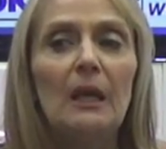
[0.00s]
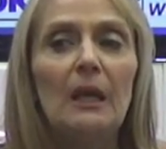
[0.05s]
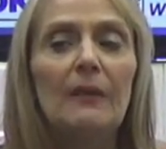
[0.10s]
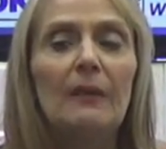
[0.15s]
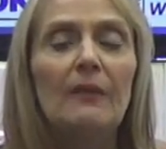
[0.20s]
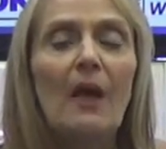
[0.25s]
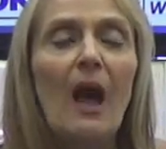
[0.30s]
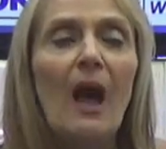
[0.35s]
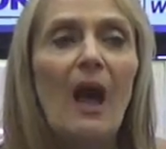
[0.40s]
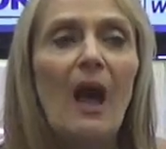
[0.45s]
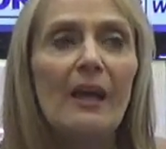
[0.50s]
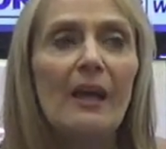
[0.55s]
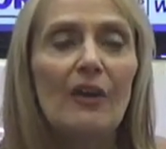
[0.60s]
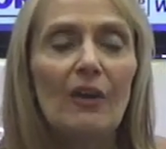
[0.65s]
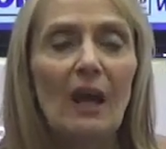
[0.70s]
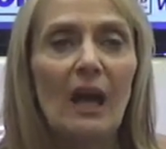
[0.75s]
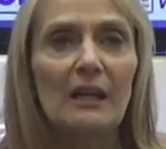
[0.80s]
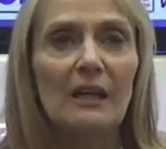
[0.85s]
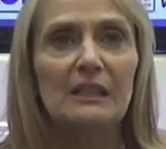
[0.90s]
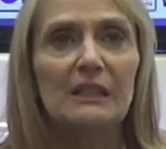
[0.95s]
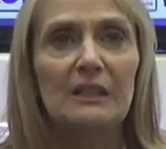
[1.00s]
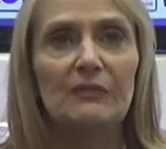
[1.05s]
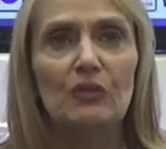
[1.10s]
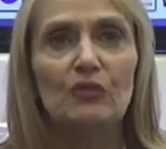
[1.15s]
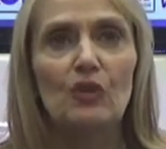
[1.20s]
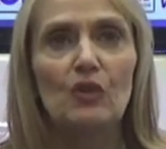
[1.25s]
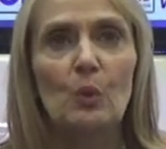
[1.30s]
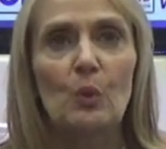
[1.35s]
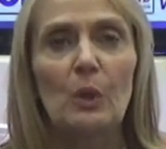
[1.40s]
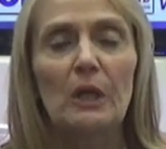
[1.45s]
in the higher octave
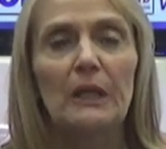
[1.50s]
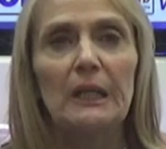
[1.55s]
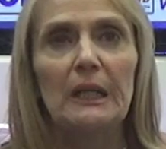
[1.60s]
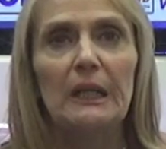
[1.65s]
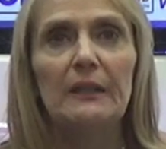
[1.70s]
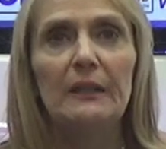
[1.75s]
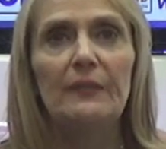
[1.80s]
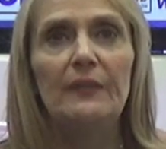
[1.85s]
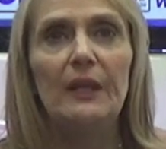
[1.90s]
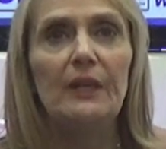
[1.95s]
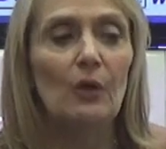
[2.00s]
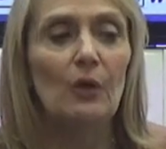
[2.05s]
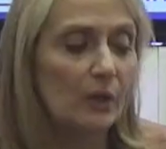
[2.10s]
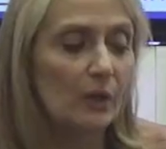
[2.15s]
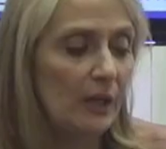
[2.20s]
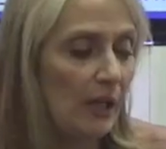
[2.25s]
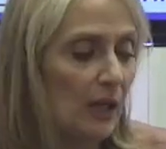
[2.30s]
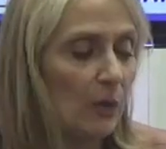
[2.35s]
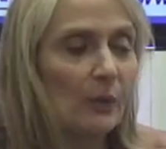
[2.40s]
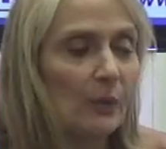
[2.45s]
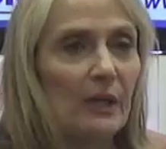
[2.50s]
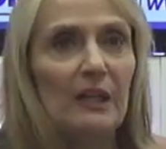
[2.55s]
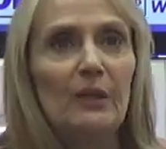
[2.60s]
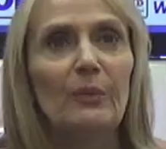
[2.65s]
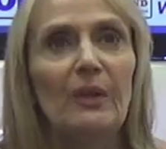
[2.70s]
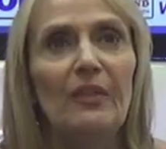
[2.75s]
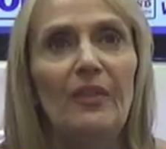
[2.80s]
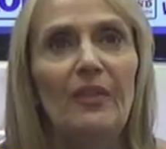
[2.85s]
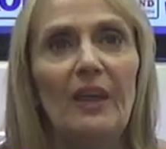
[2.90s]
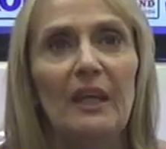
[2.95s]
of Aquarian, they don't care what
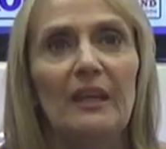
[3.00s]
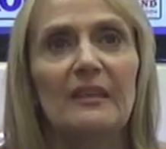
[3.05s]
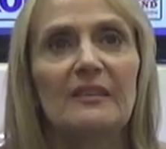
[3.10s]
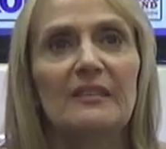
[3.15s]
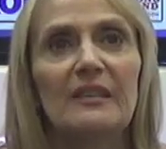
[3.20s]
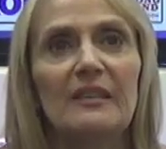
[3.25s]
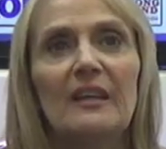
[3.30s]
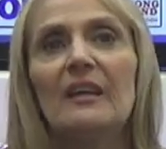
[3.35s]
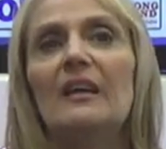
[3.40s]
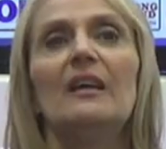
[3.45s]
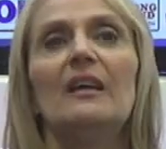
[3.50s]
anyone thinks.